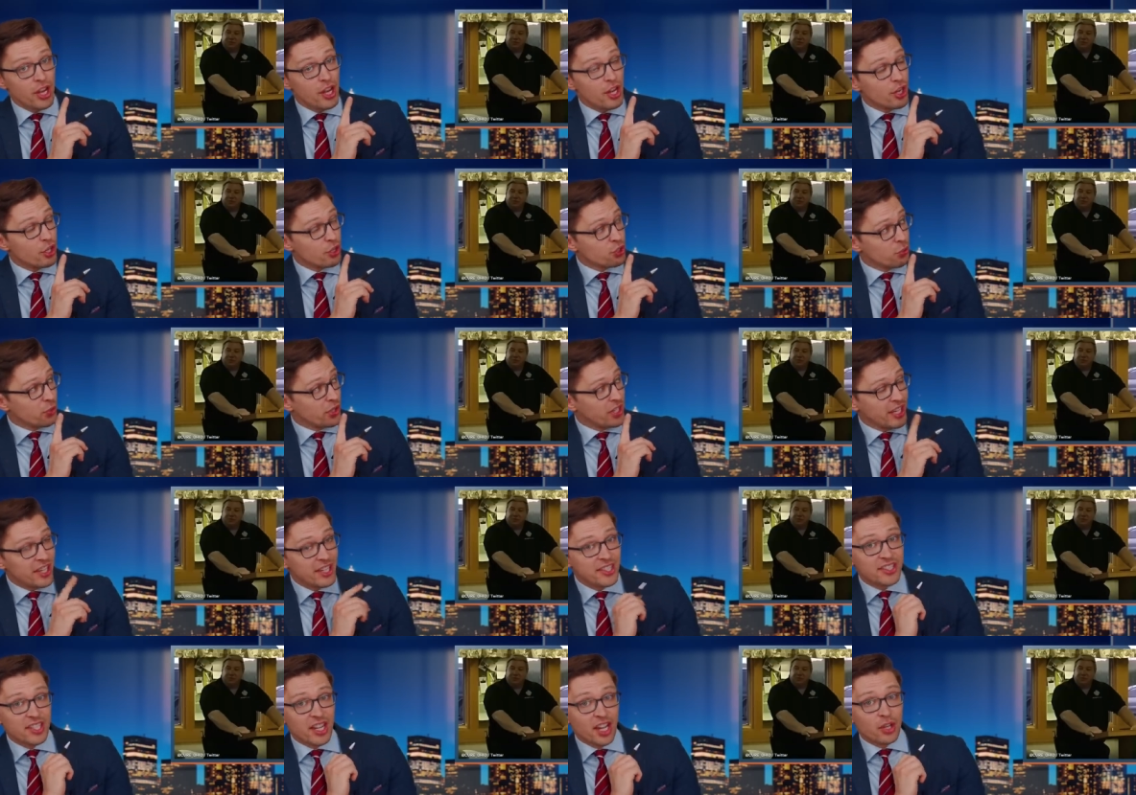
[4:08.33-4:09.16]
Here's what
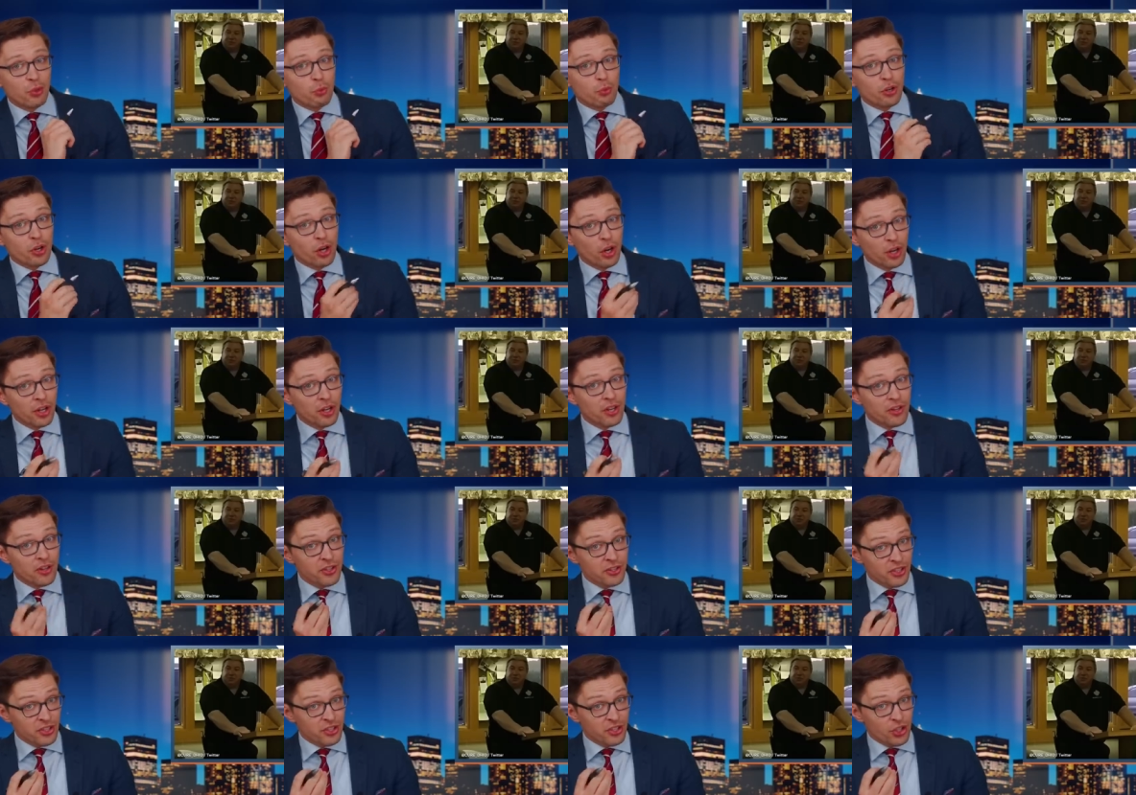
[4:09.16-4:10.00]
he said regarding
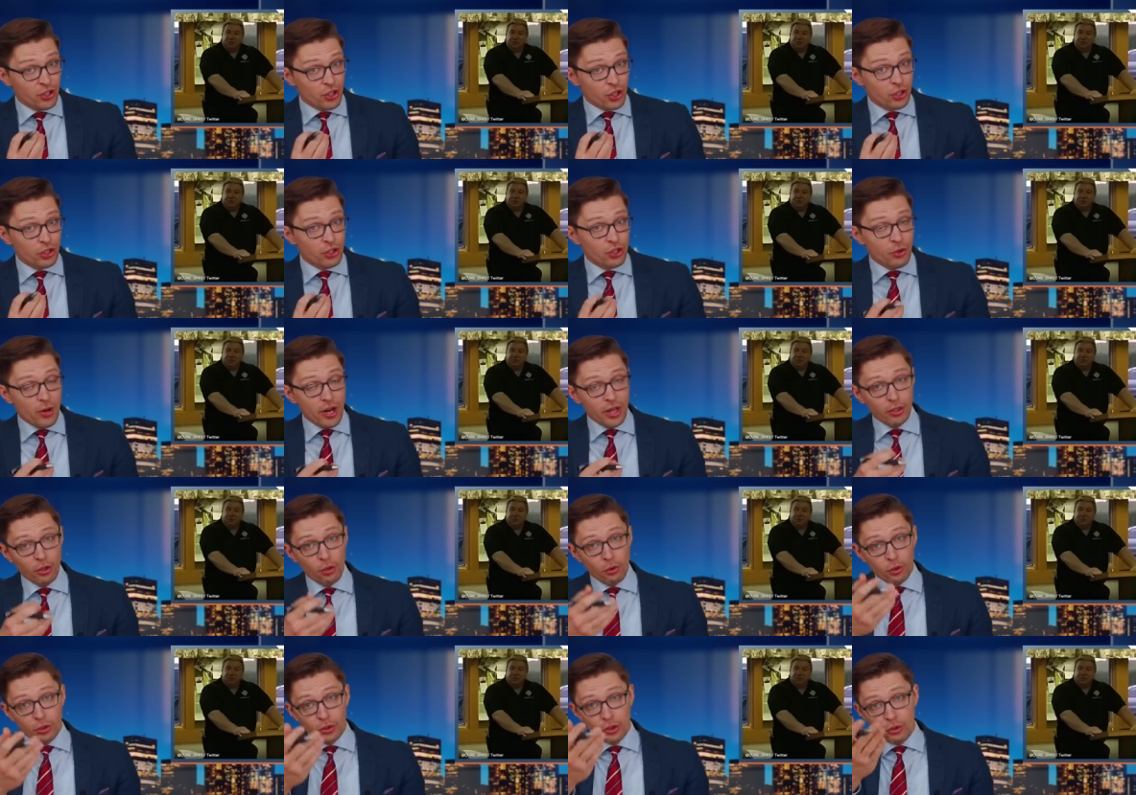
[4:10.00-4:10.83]
this decision to a
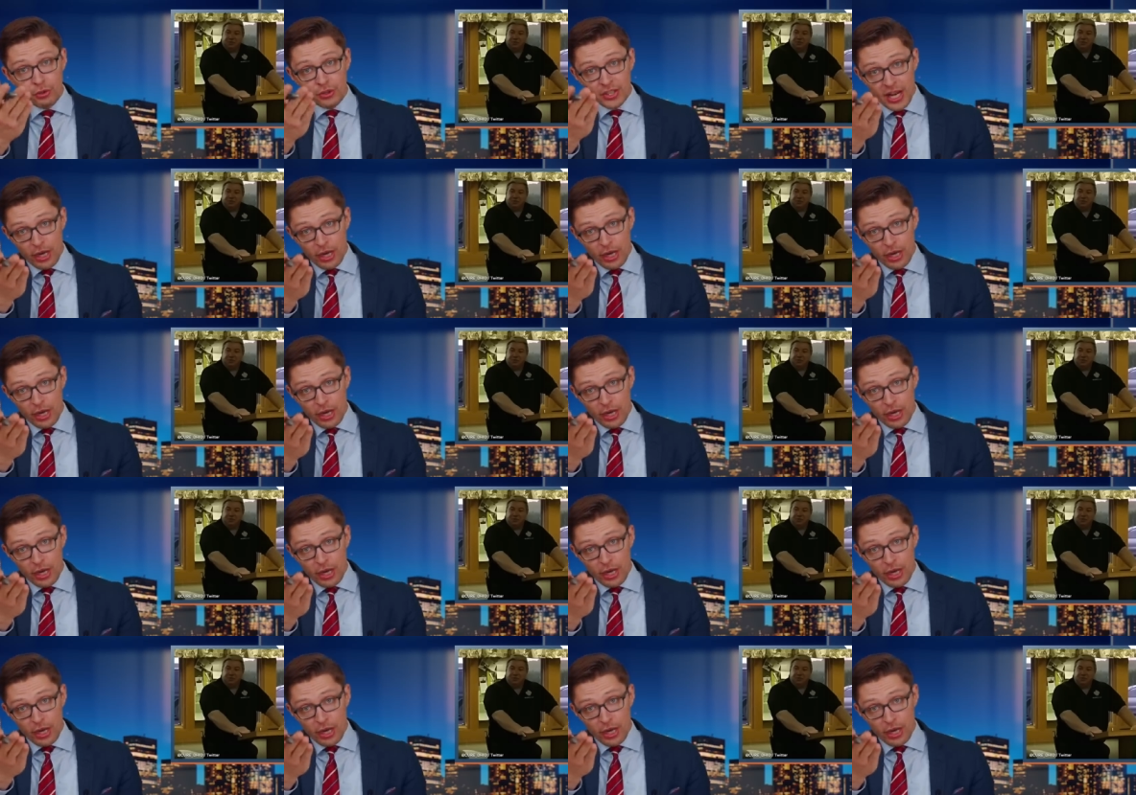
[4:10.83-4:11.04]
local news